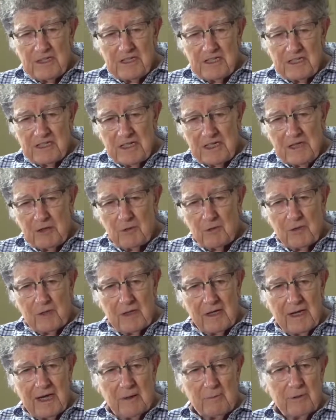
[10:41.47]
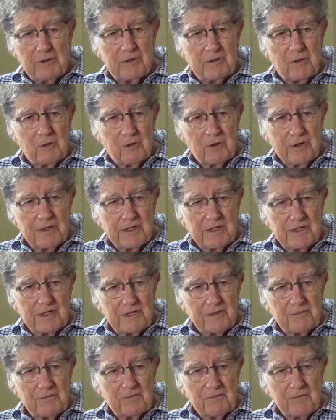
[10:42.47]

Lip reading: secret laboratories.